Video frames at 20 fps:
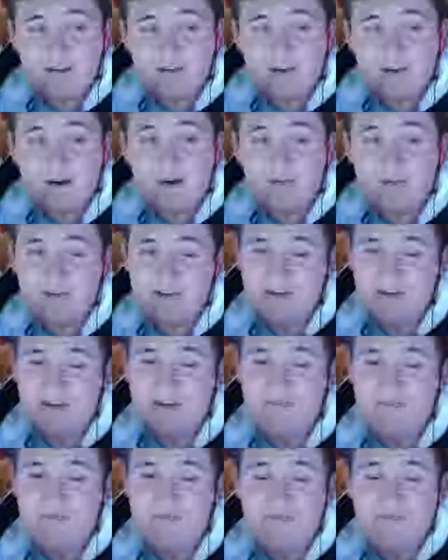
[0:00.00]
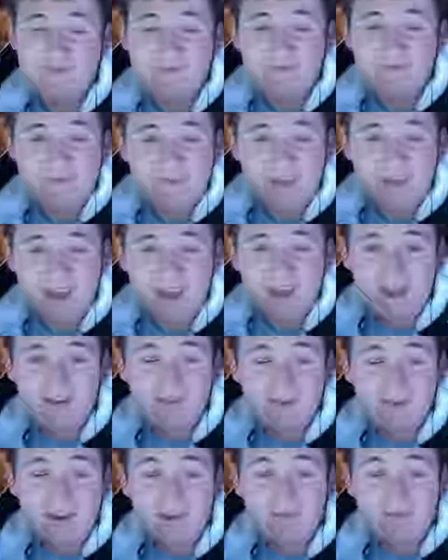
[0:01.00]
Oh, oof.
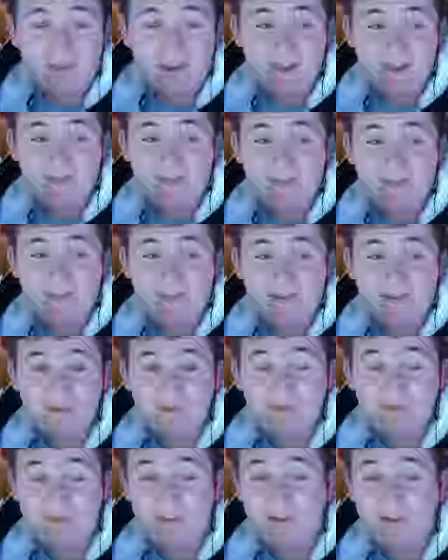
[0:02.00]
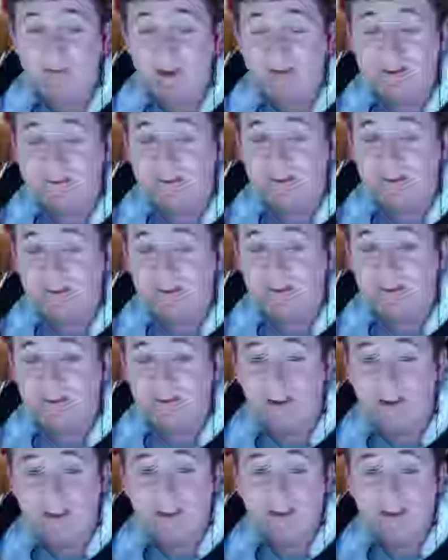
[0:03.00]
Handwriting papers. I'm actually
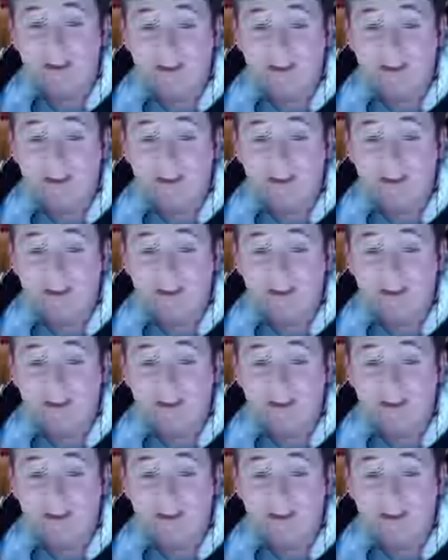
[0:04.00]
sorry.